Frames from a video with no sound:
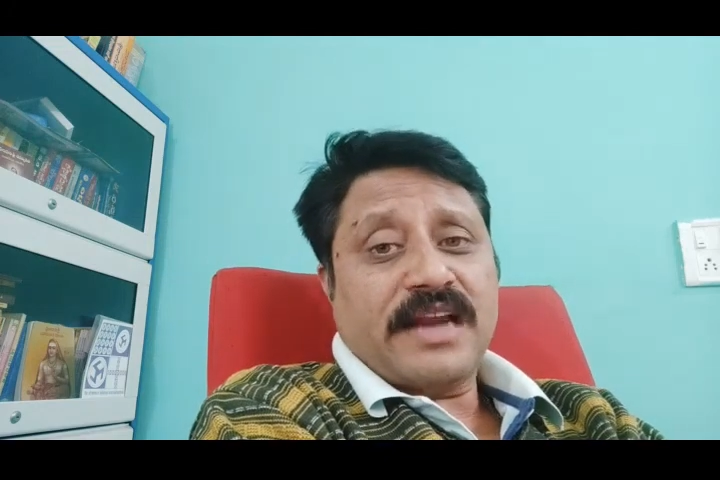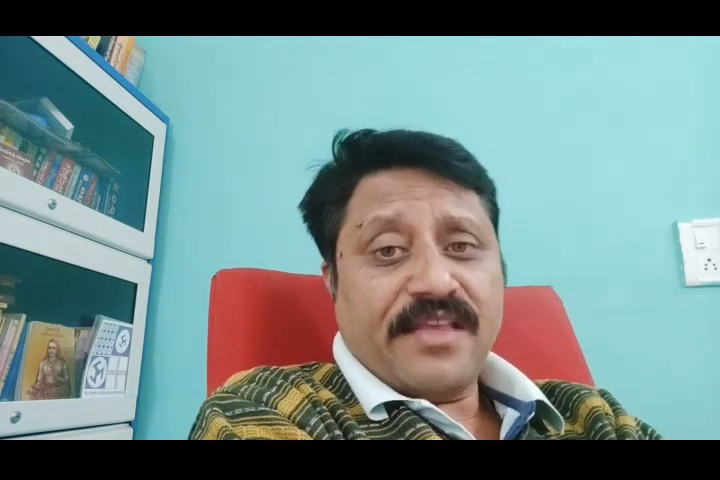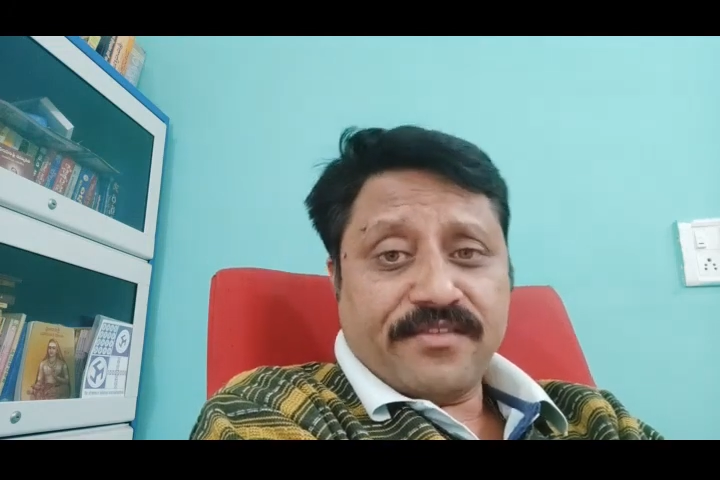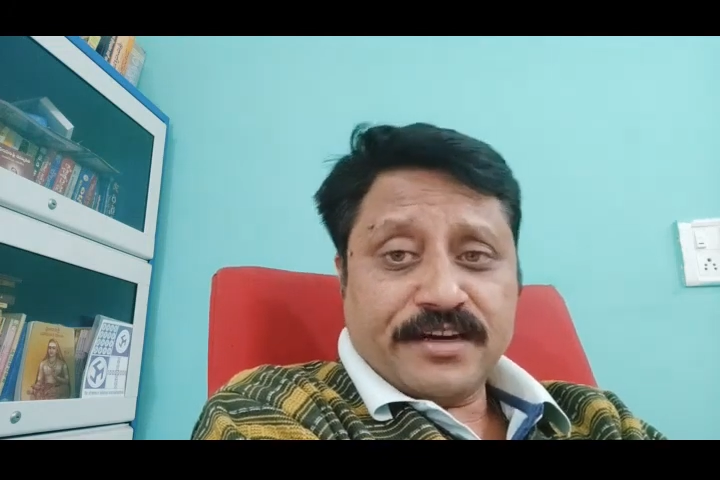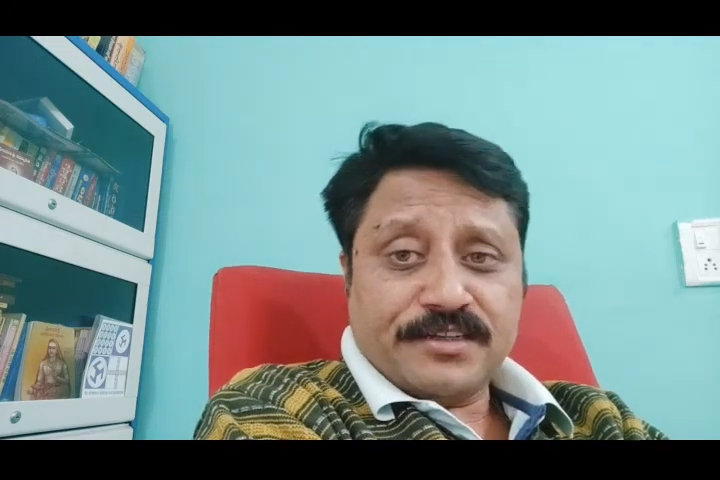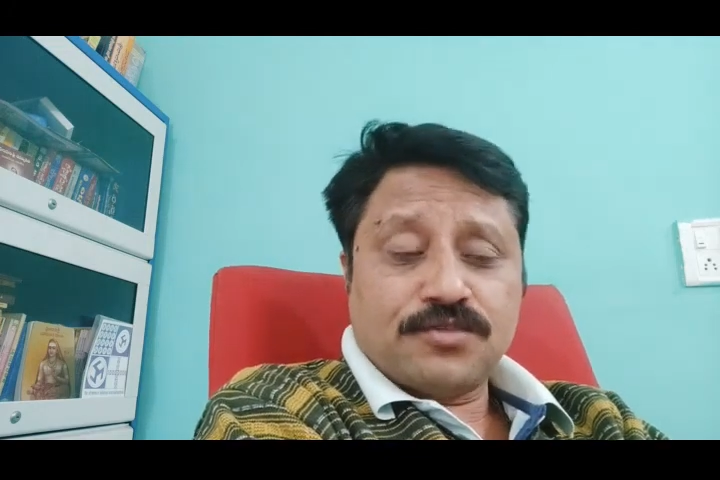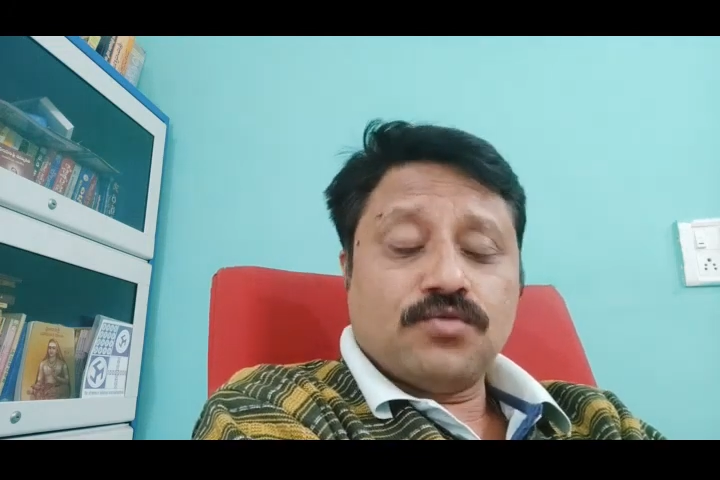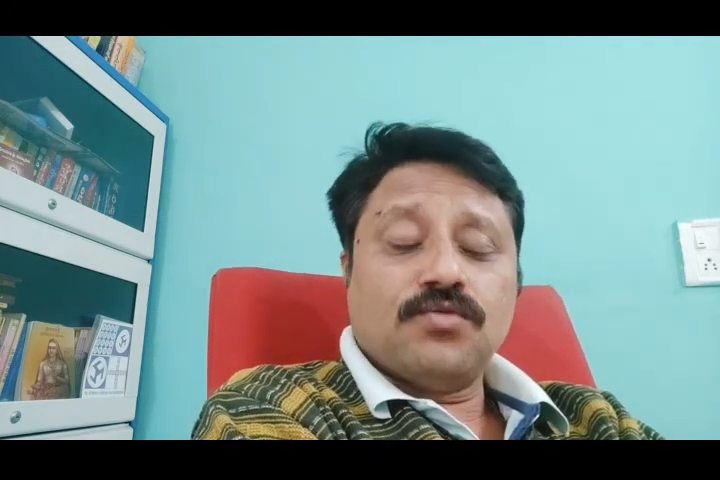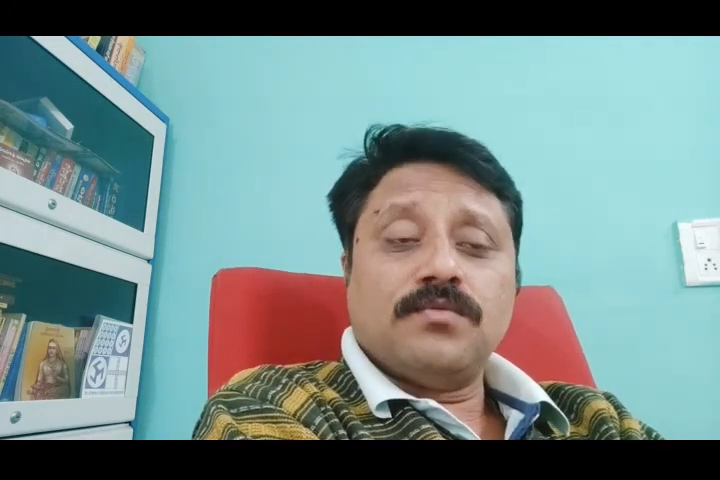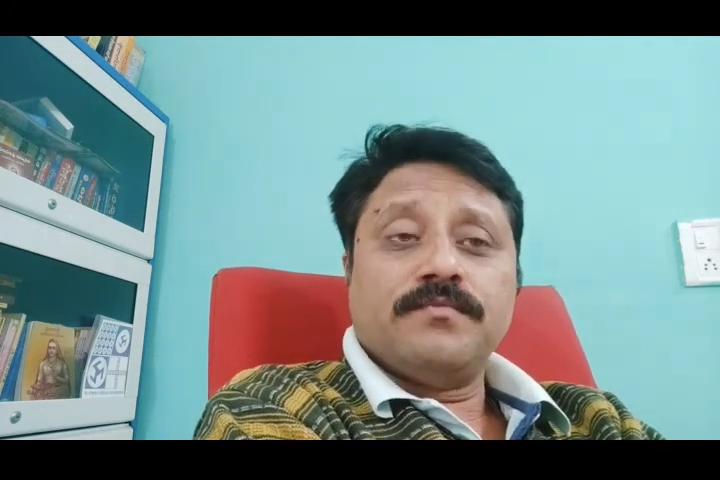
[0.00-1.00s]
transits
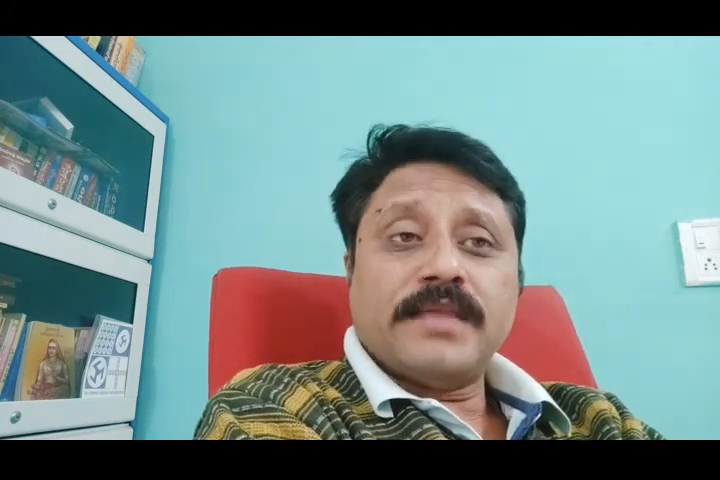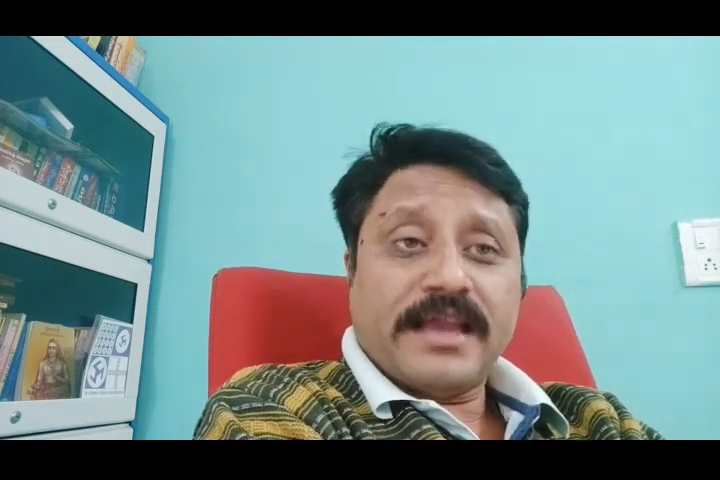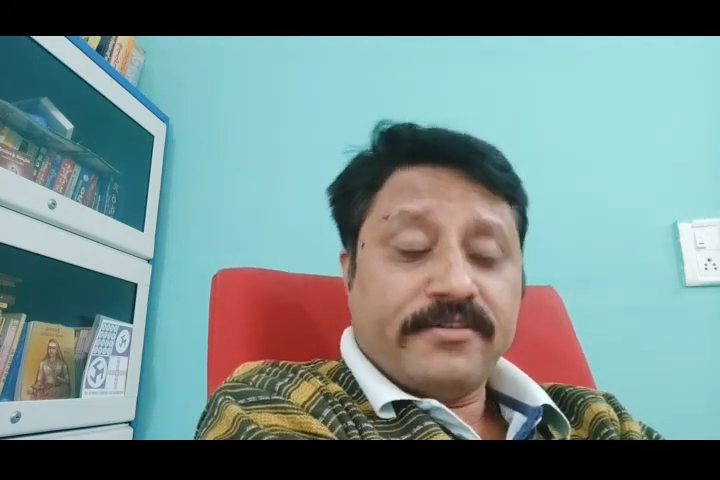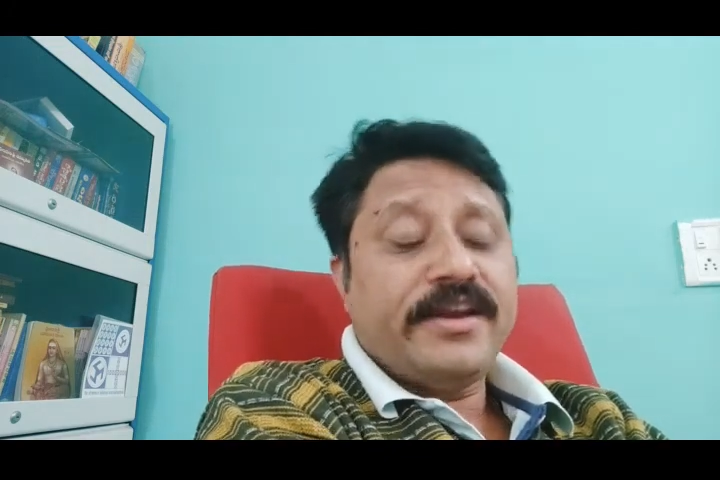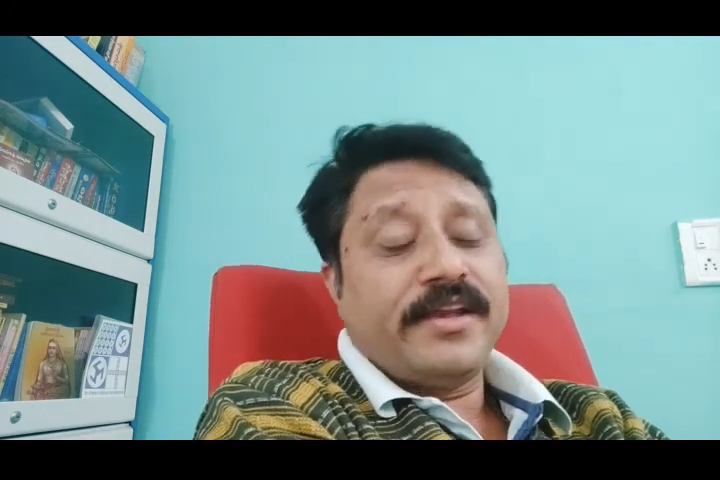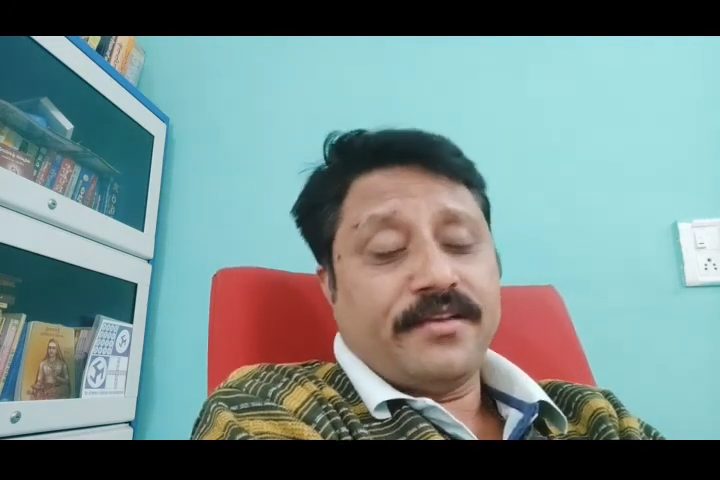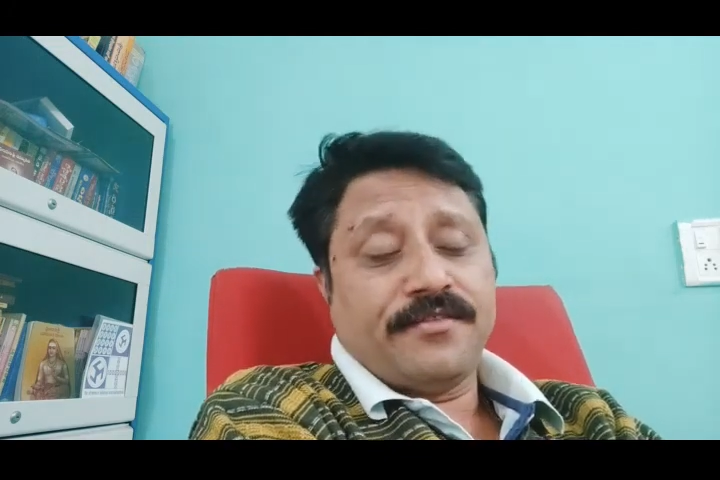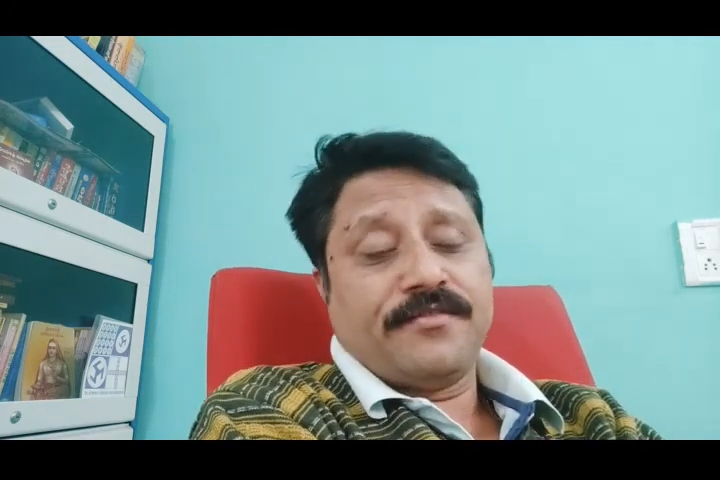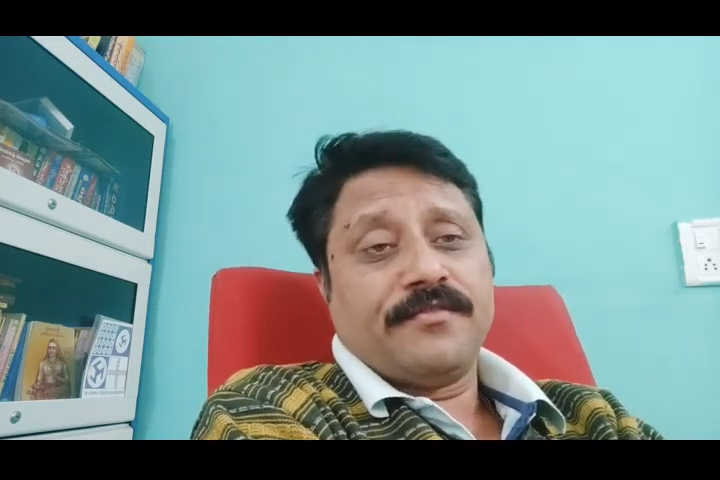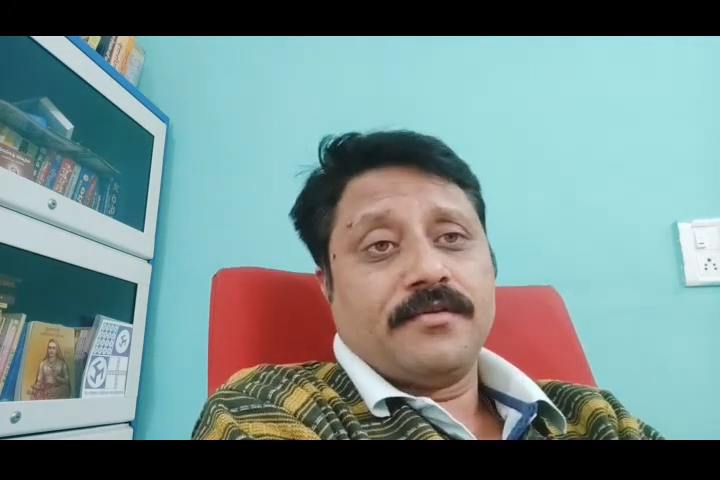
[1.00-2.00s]
to
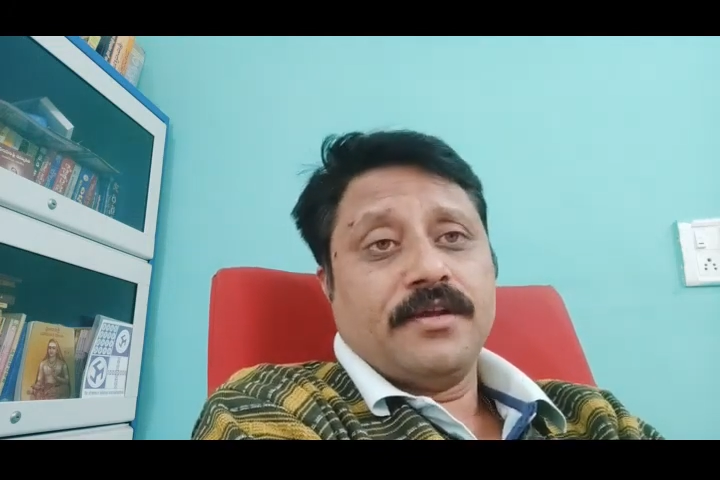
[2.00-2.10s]
Aquarius